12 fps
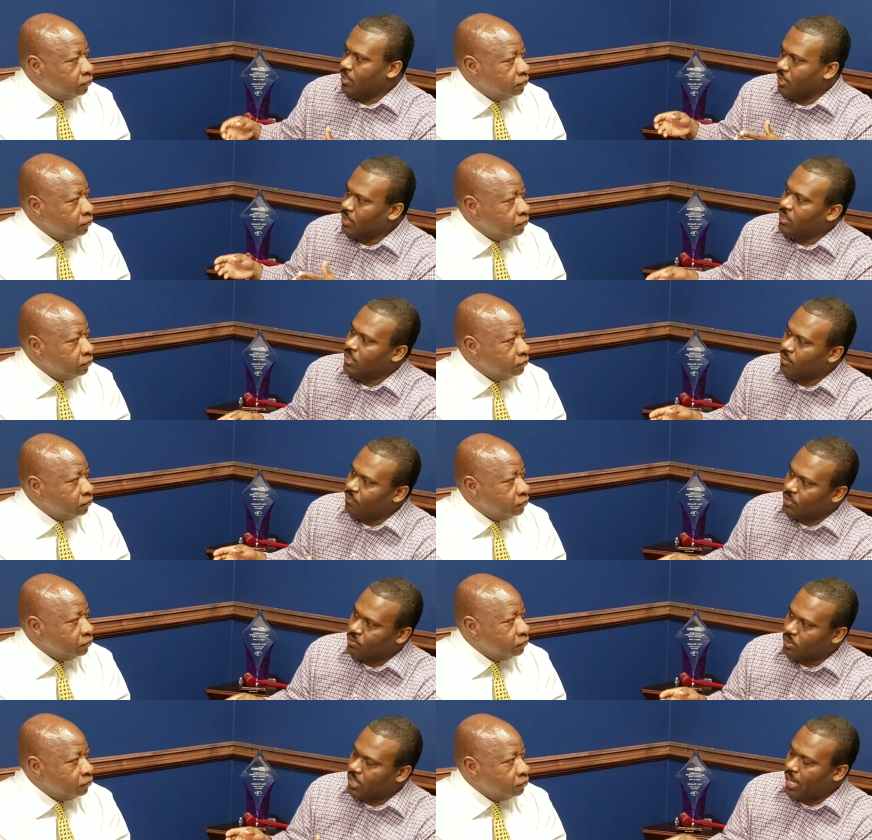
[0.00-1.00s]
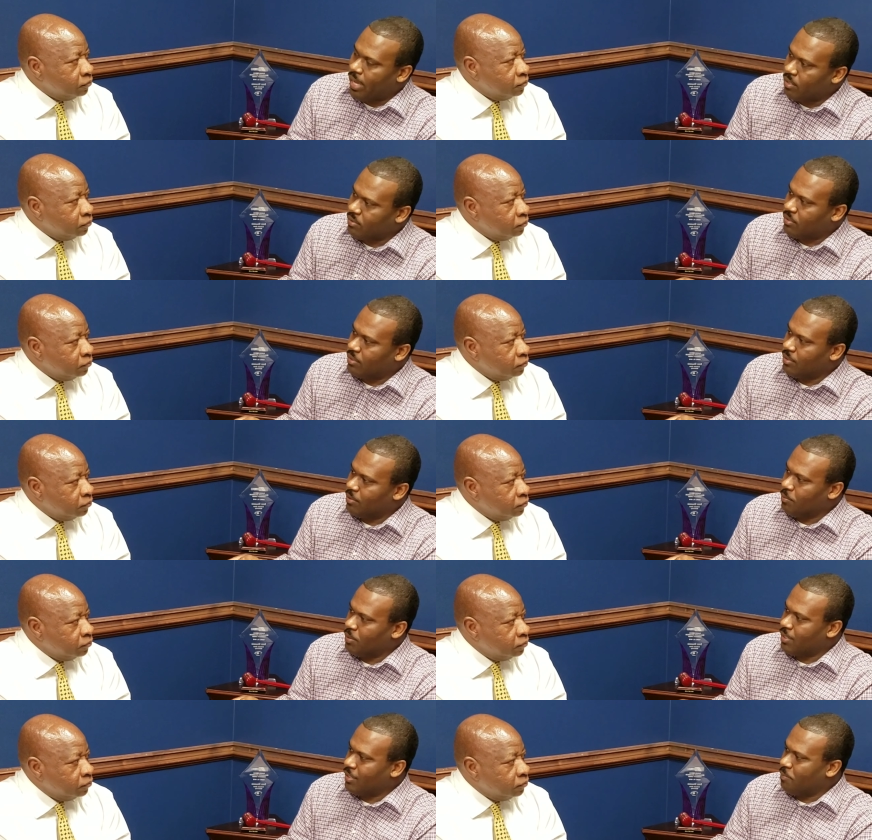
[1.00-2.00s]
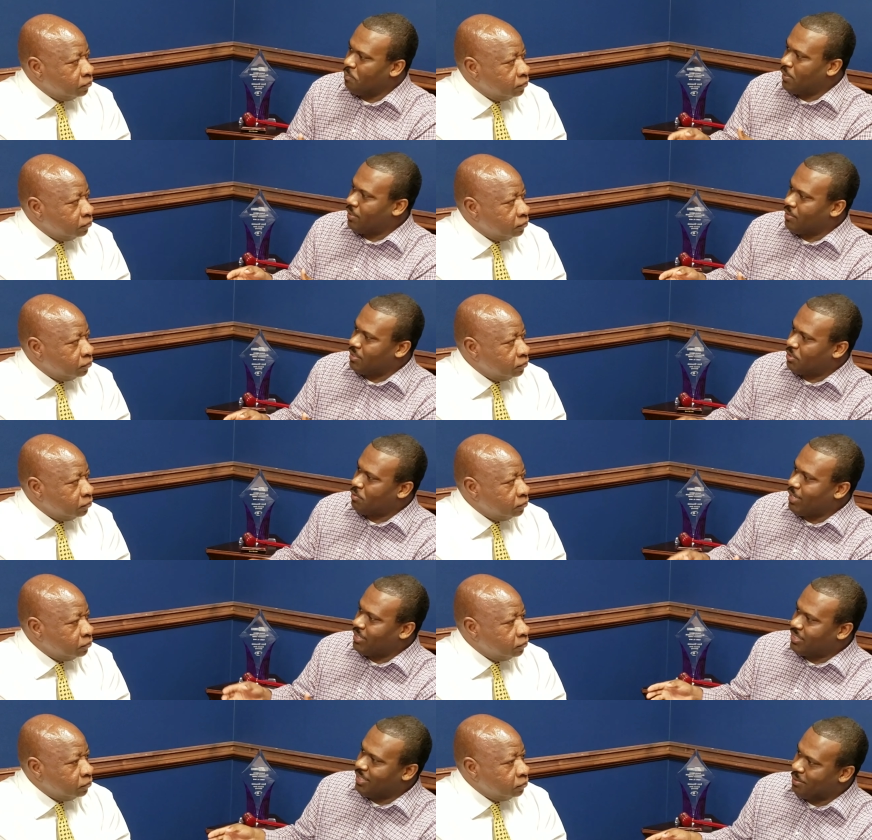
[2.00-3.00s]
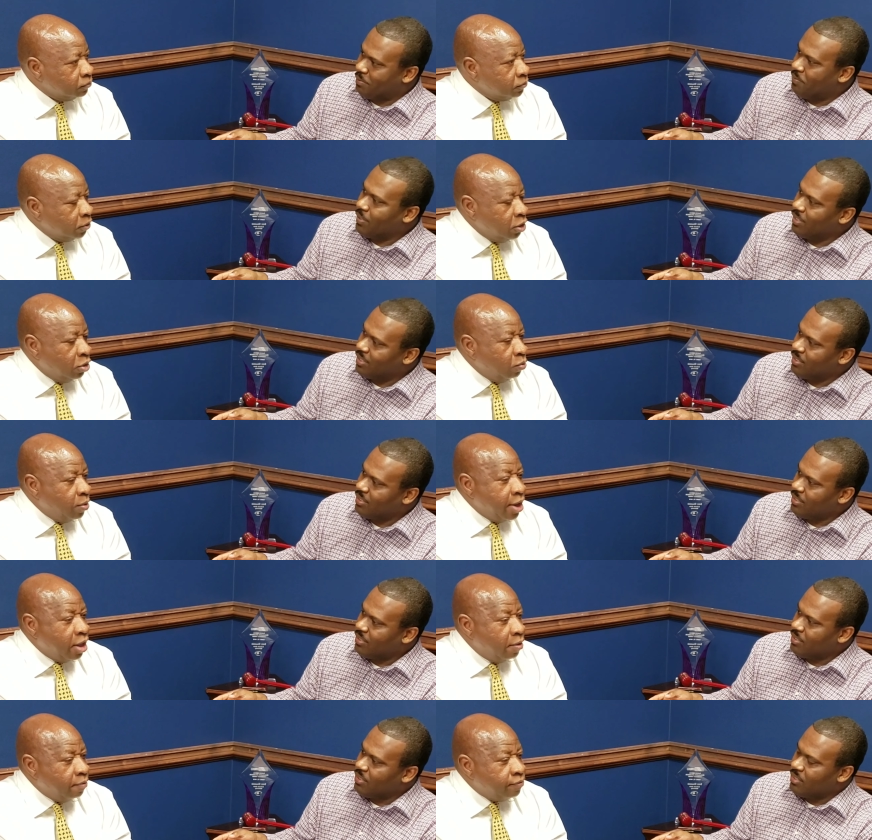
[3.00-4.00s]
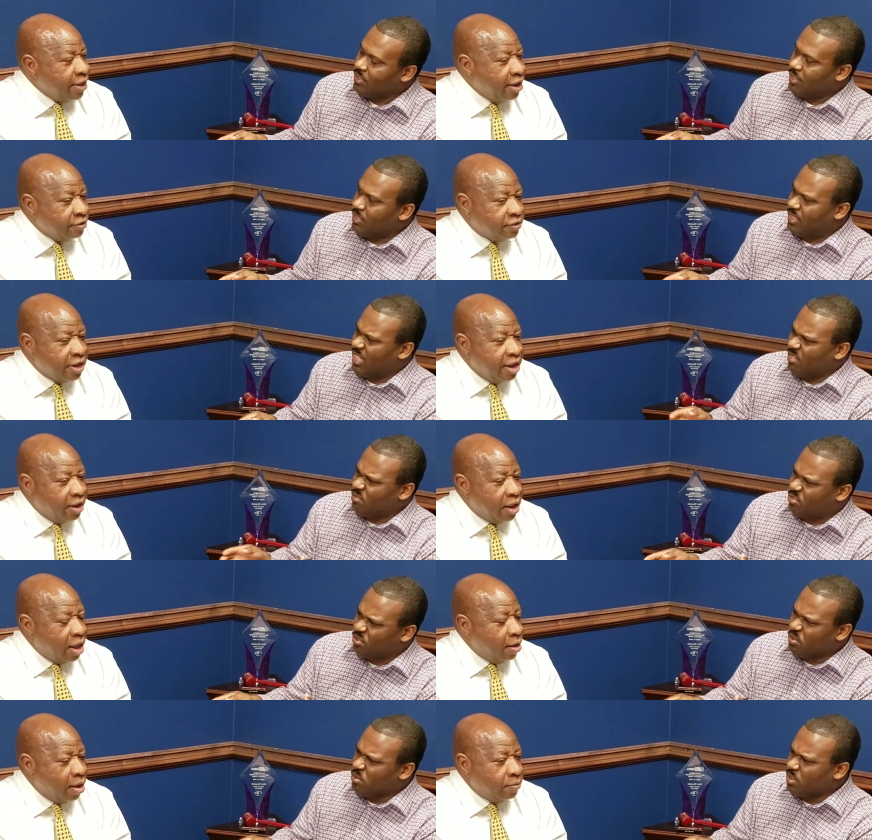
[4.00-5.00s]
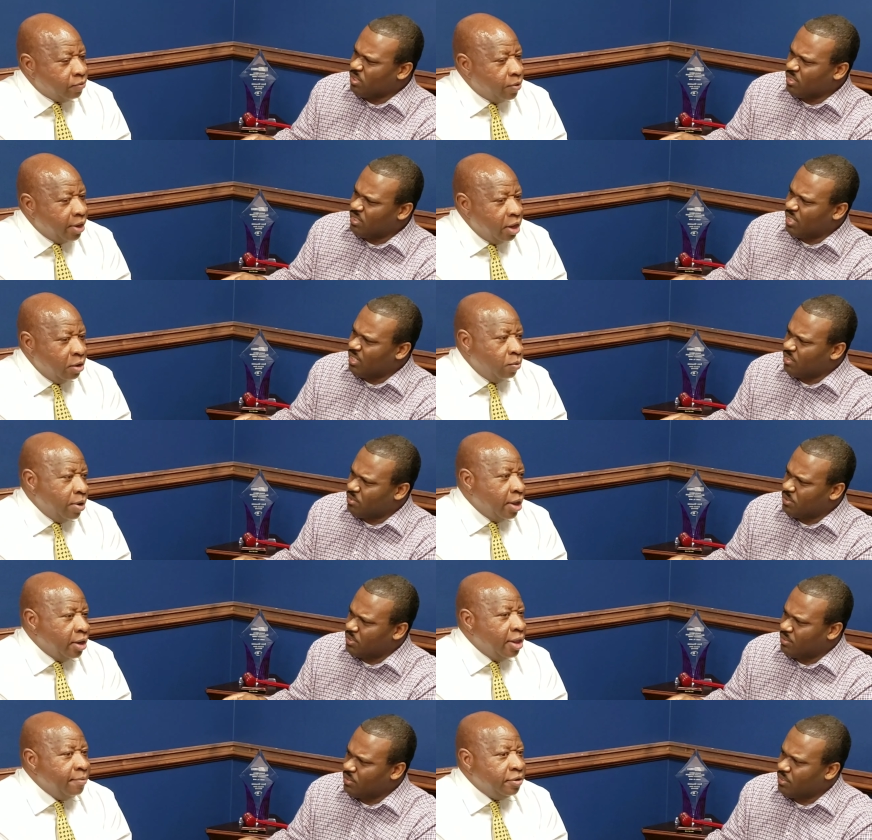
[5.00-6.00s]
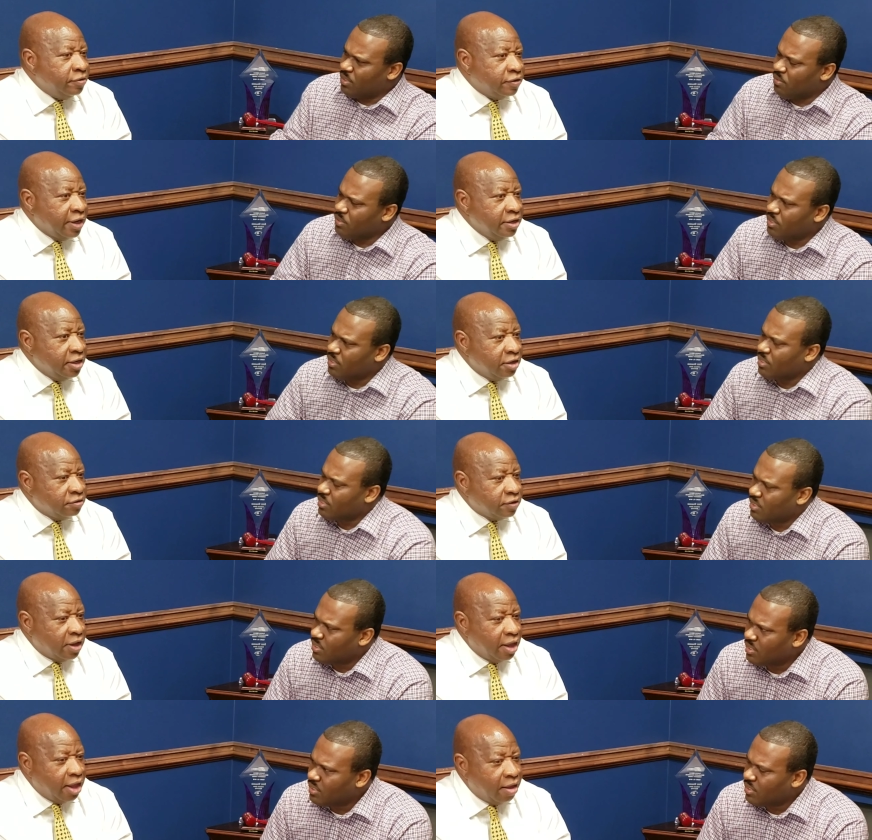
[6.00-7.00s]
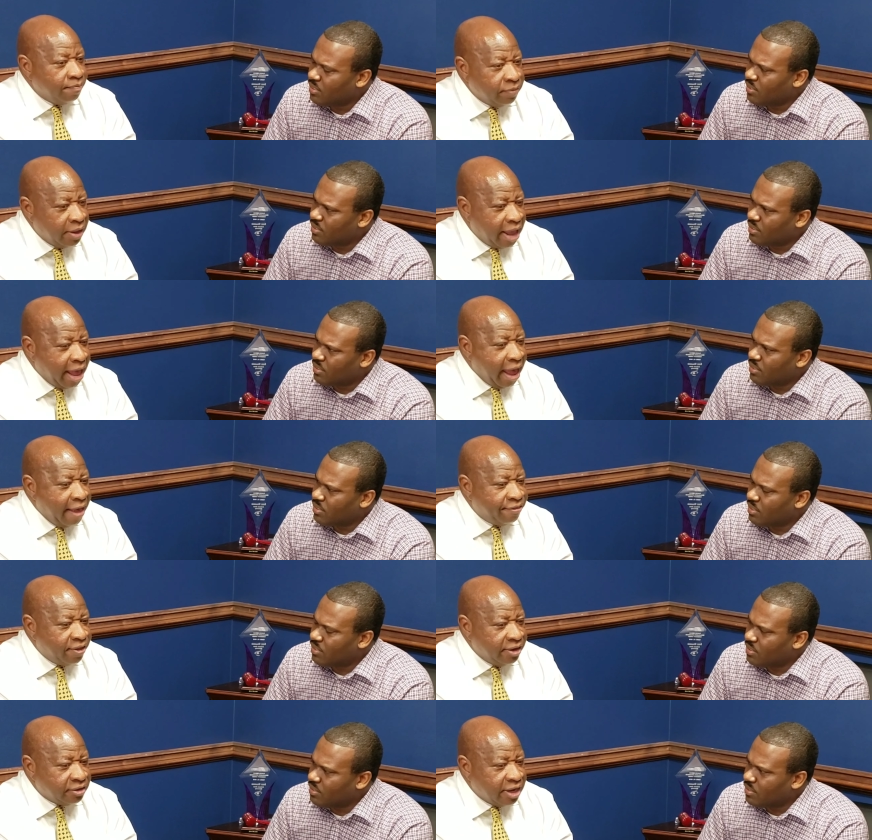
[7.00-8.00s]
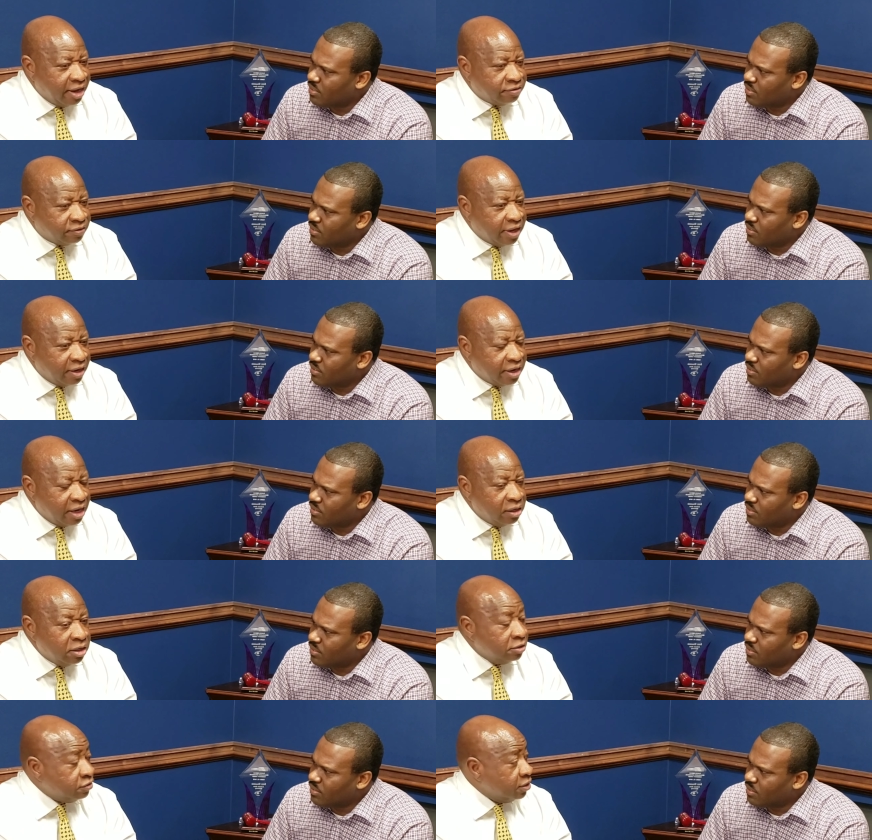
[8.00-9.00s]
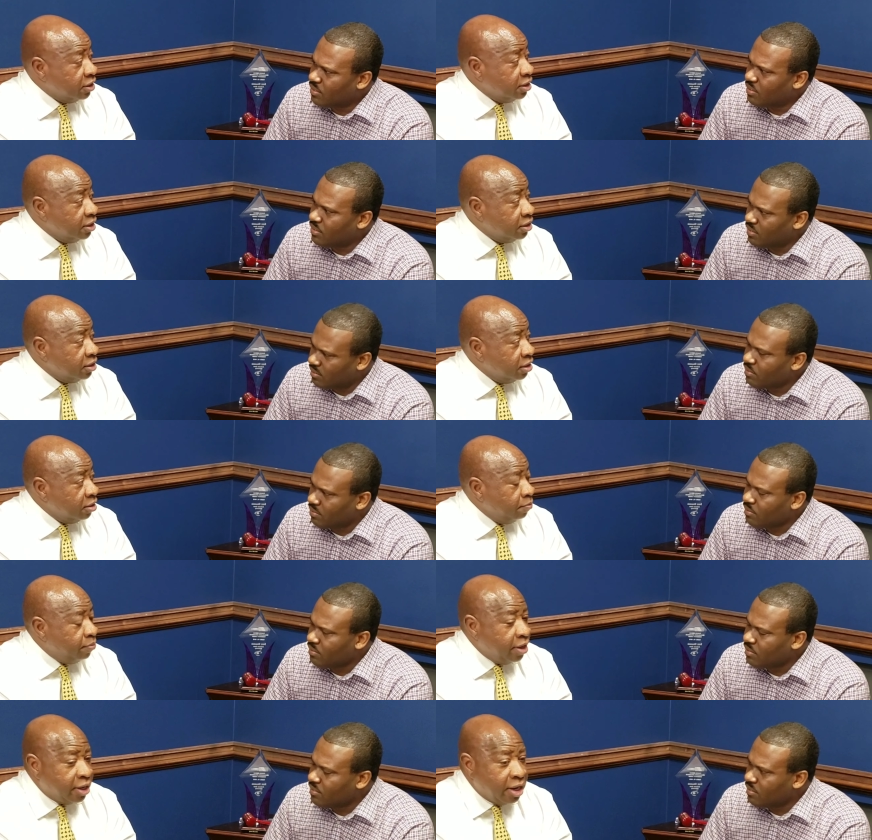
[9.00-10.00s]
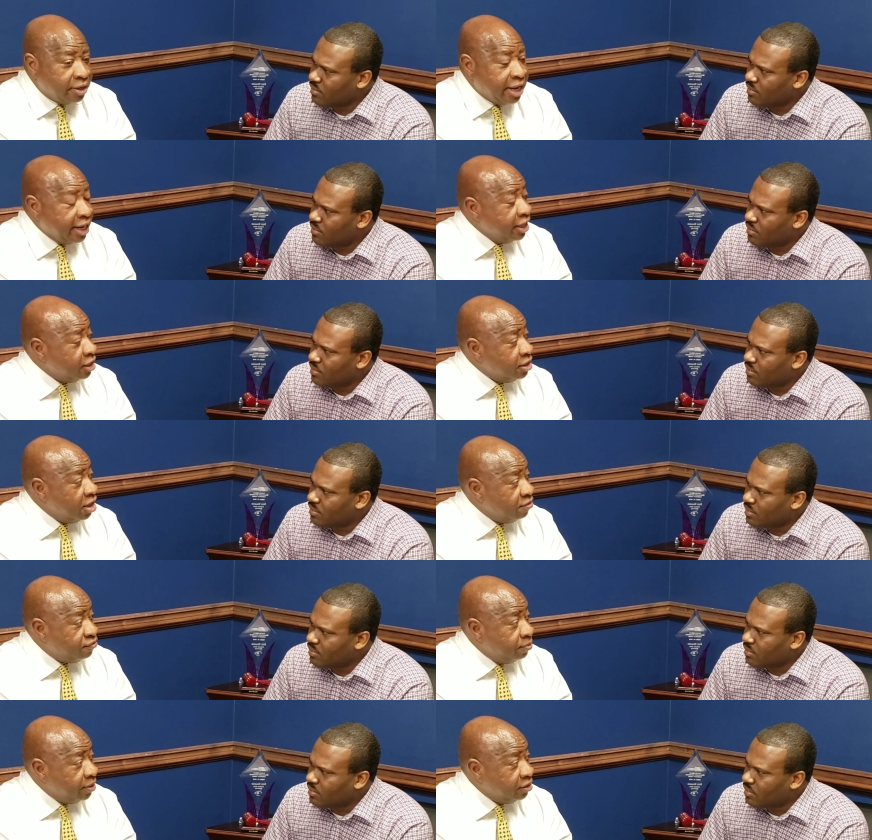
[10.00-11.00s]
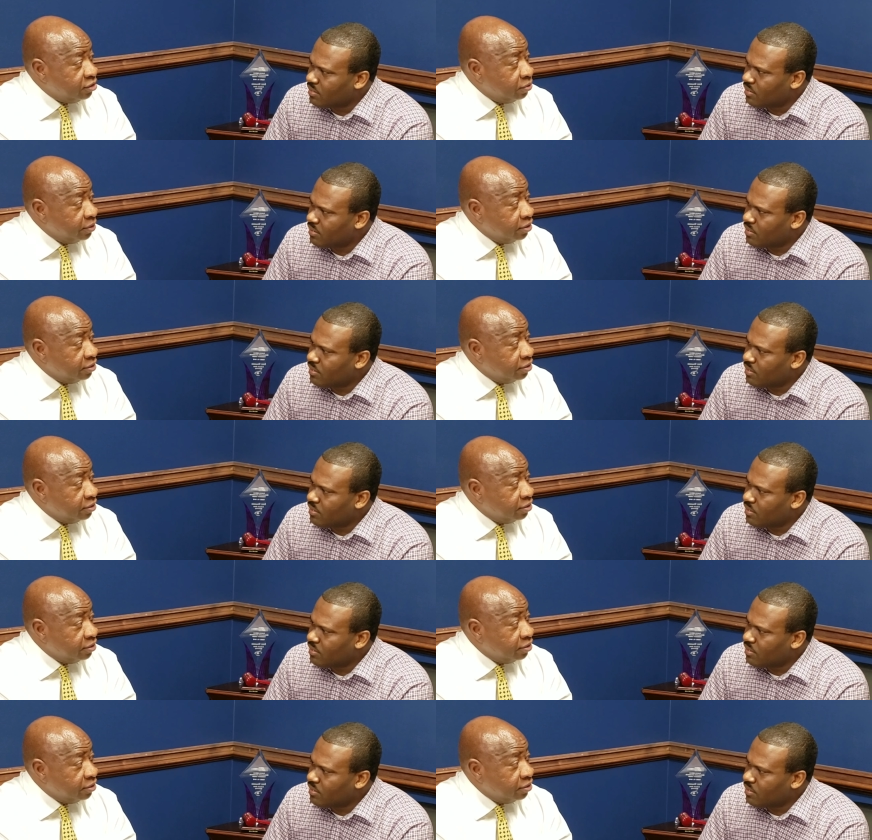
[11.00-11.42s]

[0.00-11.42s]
Speaker 1: each individual counselor would get a bigger discretionary fund. Well, that is that, that uh, true. Uh, or, well,
Speaker 2: uh, well, let me say this. Uh, I, I, think that's that that looks good, mm-hmm. but uh, that ain't enough for me to do